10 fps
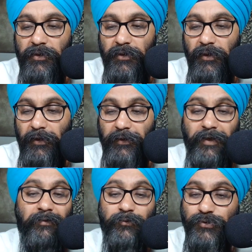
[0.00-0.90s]

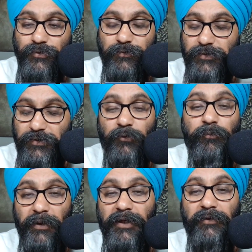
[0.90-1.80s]
again, there's still
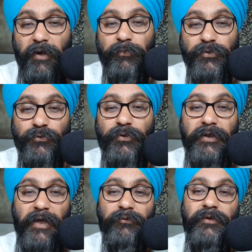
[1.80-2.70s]
plenty of
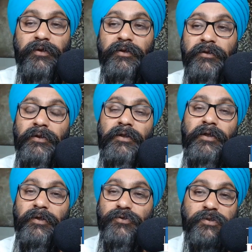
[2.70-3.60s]
opportunity out there.
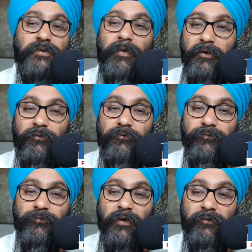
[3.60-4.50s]
It's just a matter
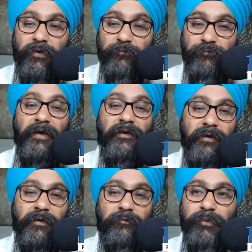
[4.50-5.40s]
of
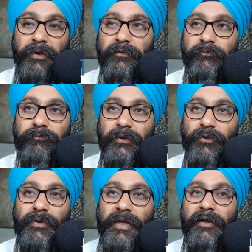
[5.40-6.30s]
finding it. But
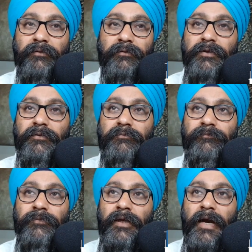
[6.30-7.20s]
you can't.
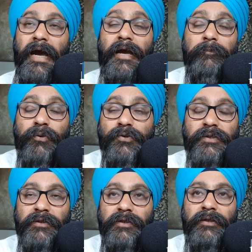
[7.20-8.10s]
I
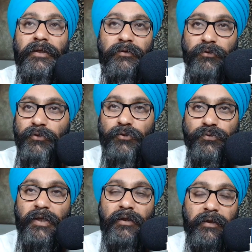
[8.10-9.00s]
personally think, like you
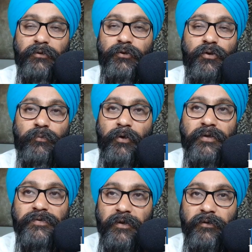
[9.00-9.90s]
said, like, the
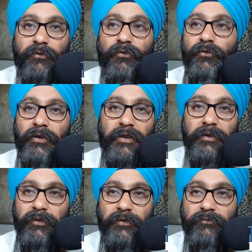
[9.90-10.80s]
market's cyclical, like
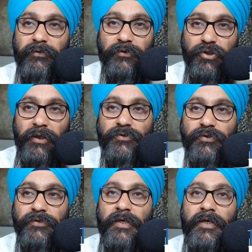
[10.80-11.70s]
it
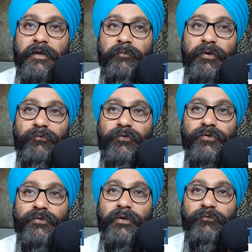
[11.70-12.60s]
changes. But if
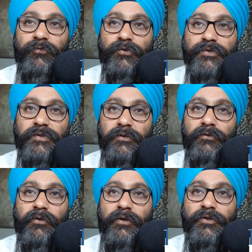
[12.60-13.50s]
you're
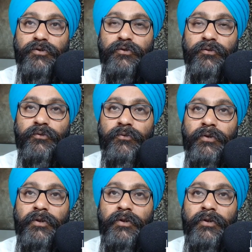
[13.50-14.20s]
still going to do